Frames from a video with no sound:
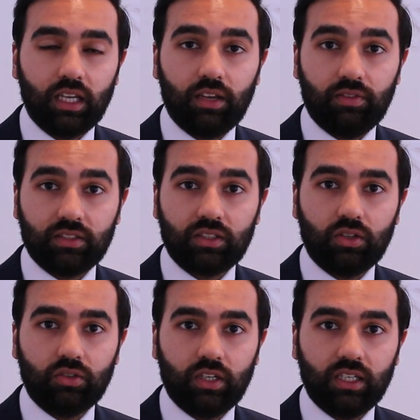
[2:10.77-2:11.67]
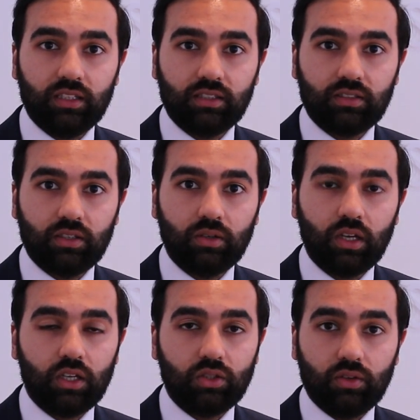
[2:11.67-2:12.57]
if it's not already done
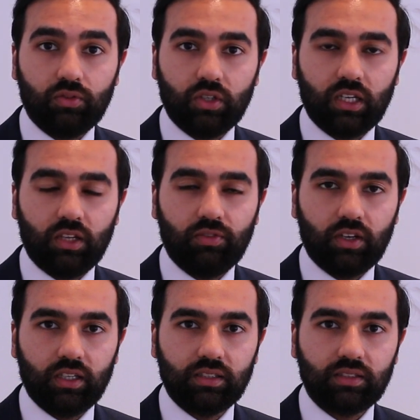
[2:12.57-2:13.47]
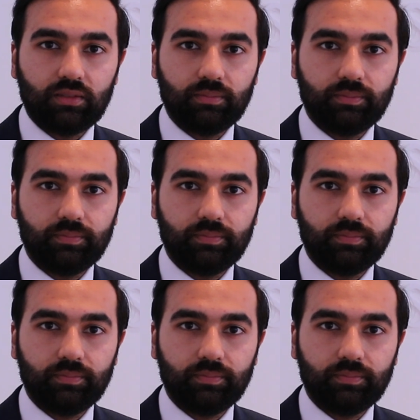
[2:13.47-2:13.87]
so, to avoid any fines.